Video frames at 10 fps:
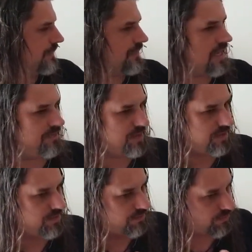And
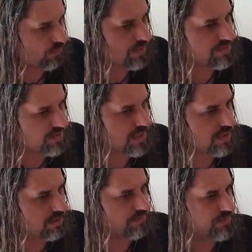the voicing
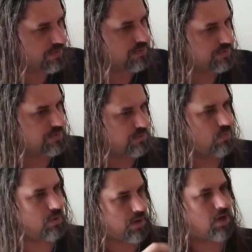of those,
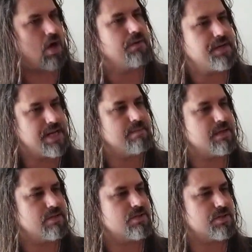what were called
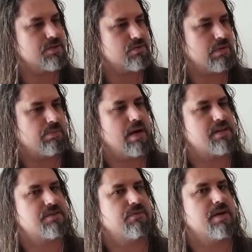demons, those
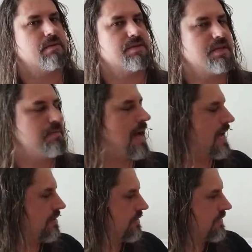repressed frequency
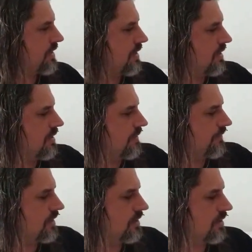patterns
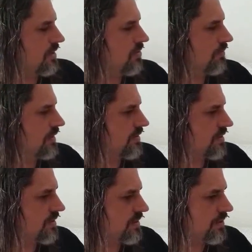in the human
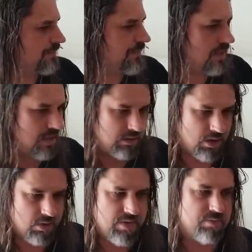system,
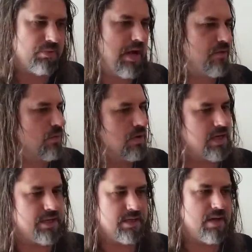along with breath
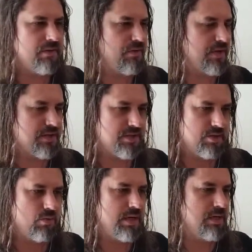work and the other things
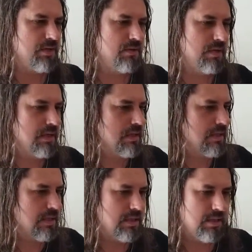that we do,
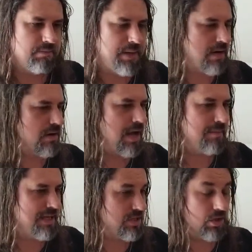
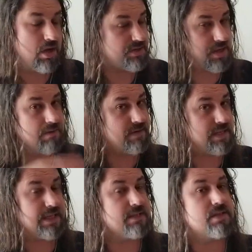Pyradym has launched
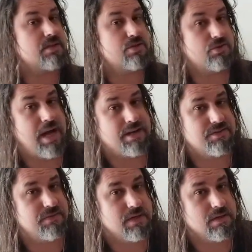everything into the
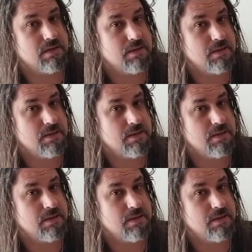stratosphere.